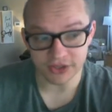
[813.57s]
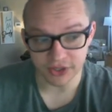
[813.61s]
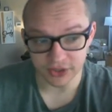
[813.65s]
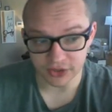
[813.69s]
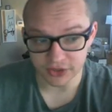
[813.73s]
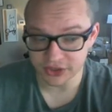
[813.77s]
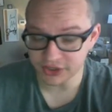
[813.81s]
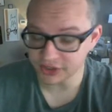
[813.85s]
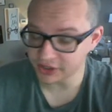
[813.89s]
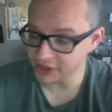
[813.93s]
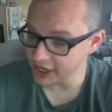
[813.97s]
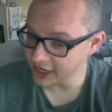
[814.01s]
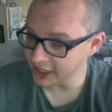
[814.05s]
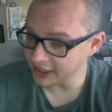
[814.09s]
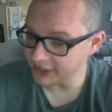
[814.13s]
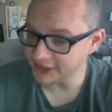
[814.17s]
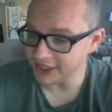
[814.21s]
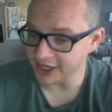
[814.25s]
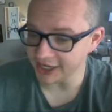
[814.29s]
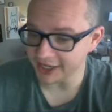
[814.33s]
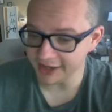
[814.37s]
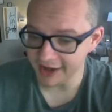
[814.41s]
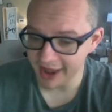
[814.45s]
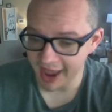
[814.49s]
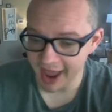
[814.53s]
there's things
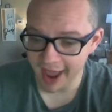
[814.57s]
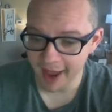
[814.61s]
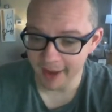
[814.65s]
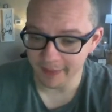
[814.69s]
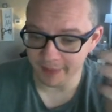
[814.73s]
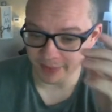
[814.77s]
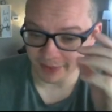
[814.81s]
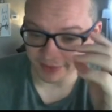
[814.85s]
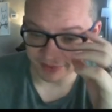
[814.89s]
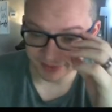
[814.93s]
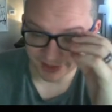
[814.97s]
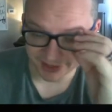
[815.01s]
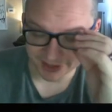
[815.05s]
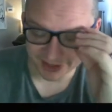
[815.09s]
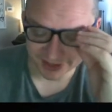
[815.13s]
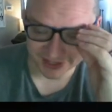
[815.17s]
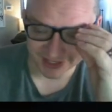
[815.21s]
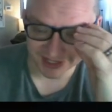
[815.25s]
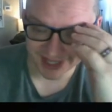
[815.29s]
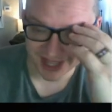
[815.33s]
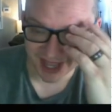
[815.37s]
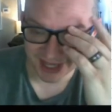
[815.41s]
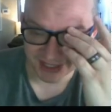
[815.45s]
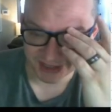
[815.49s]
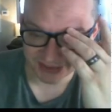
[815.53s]
that can happen because
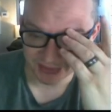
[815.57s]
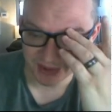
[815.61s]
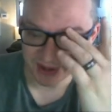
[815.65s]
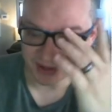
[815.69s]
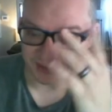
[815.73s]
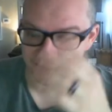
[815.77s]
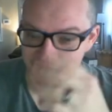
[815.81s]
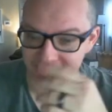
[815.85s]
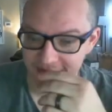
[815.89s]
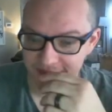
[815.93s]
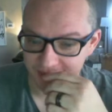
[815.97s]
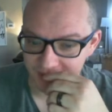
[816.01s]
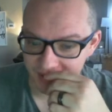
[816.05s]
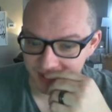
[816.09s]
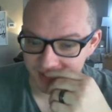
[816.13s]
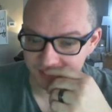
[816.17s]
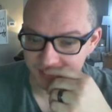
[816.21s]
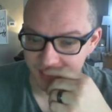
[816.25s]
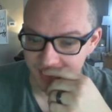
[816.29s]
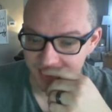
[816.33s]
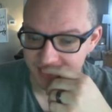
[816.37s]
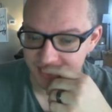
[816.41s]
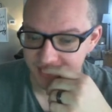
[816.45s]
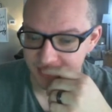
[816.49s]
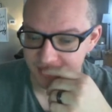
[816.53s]
of last week when he played
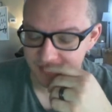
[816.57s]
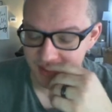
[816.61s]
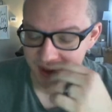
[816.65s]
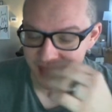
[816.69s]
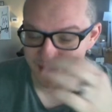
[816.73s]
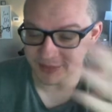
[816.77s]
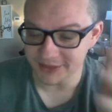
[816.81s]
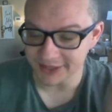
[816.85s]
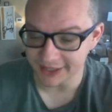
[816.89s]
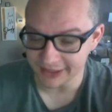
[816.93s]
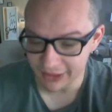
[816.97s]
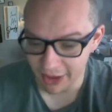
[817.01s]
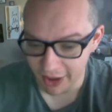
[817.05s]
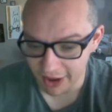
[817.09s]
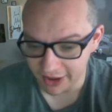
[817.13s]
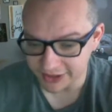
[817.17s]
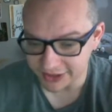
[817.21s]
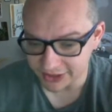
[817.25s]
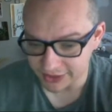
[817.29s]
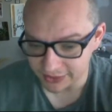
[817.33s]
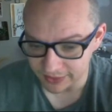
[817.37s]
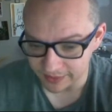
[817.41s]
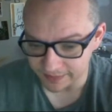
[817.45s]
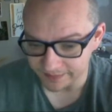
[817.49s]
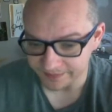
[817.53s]
Pay Dirt Pimps and
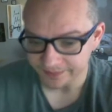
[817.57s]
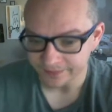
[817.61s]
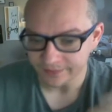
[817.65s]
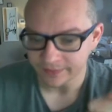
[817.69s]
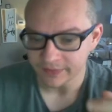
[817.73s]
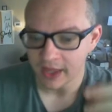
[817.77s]
lost to him.